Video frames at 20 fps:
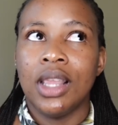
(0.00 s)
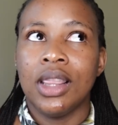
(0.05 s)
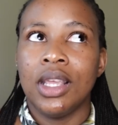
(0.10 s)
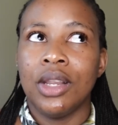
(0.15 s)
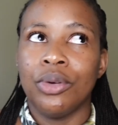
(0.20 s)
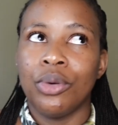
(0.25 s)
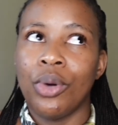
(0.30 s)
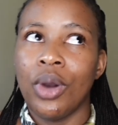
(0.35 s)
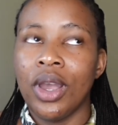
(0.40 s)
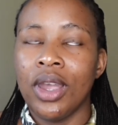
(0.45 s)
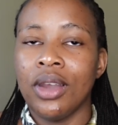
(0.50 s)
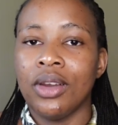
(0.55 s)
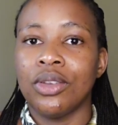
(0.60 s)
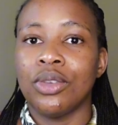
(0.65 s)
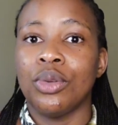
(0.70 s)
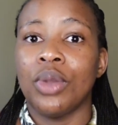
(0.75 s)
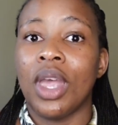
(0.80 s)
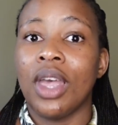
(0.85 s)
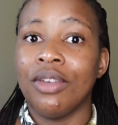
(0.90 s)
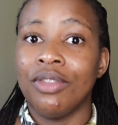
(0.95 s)
they require
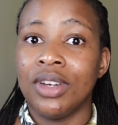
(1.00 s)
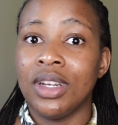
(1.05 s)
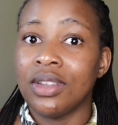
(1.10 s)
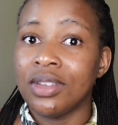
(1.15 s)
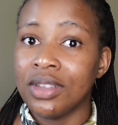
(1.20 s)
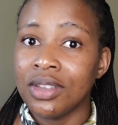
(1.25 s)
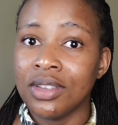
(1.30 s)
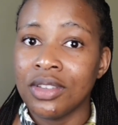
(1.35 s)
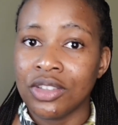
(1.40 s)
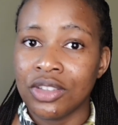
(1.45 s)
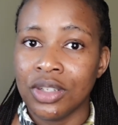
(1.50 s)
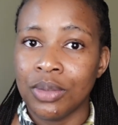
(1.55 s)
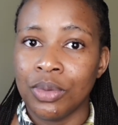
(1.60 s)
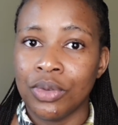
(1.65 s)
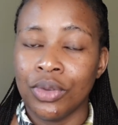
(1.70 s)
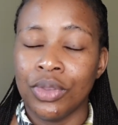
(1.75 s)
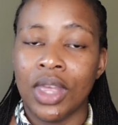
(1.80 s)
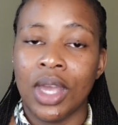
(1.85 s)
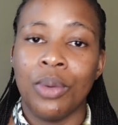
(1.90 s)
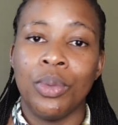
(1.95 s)
us to have an assistantship
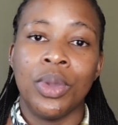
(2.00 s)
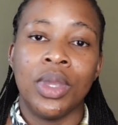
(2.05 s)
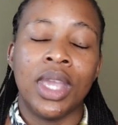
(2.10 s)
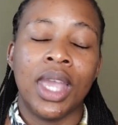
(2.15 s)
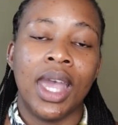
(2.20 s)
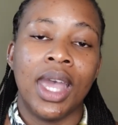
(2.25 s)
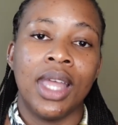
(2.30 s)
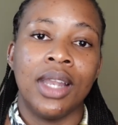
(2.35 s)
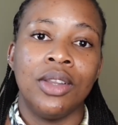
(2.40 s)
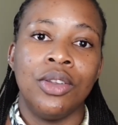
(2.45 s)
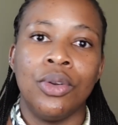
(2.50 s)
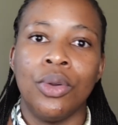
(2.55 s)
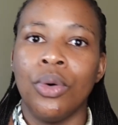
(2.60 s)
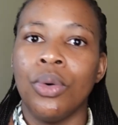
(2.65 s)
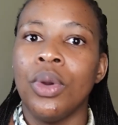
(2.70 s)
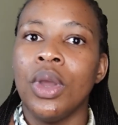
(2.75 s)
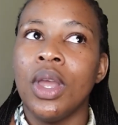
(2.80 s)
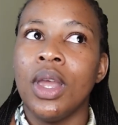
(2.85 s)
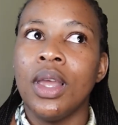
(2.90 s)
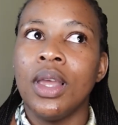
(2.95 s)
so that we can, you
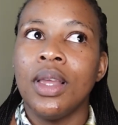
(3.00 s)
know,